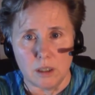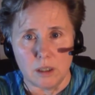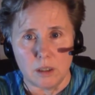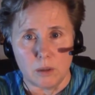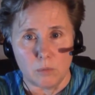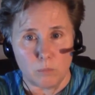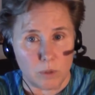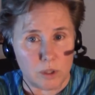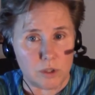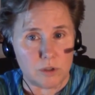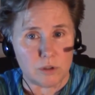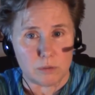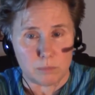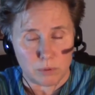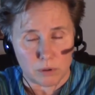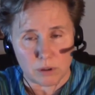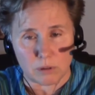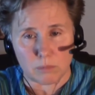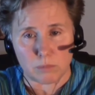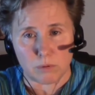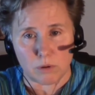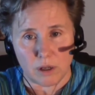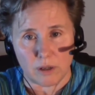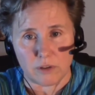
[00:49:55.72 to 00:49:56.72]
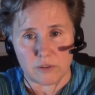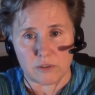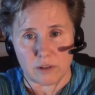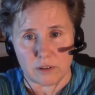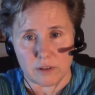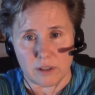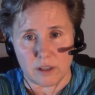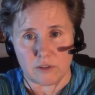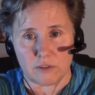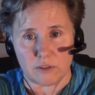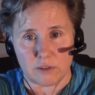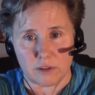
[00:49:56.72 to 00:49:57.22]
We do put a price on
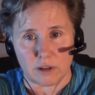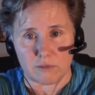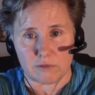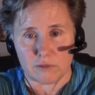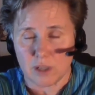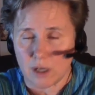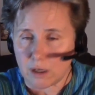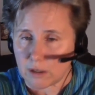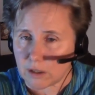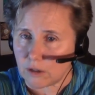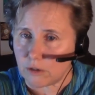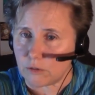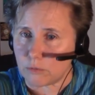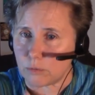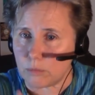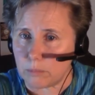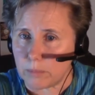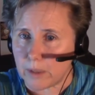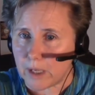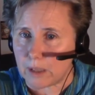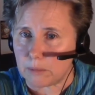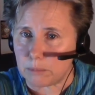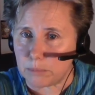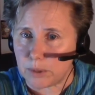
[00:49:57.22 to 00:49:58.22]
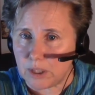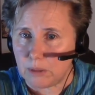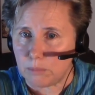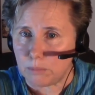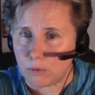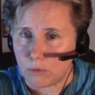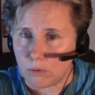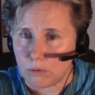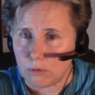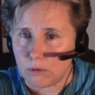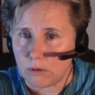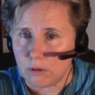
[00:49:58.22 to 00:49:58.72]
that stuff, not because we're bad
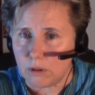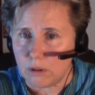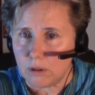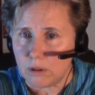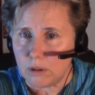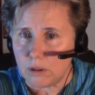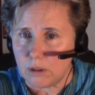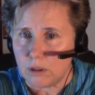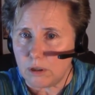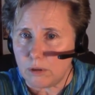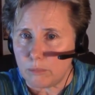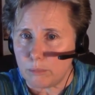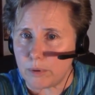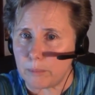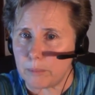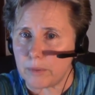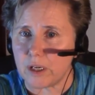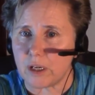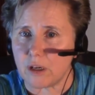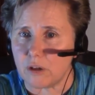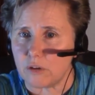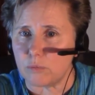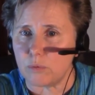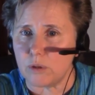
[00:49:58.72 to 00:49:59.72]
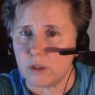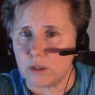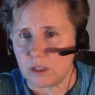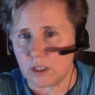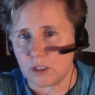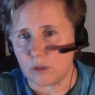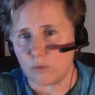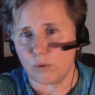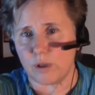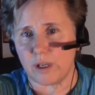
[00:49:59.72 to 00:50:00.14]
people, but because we think we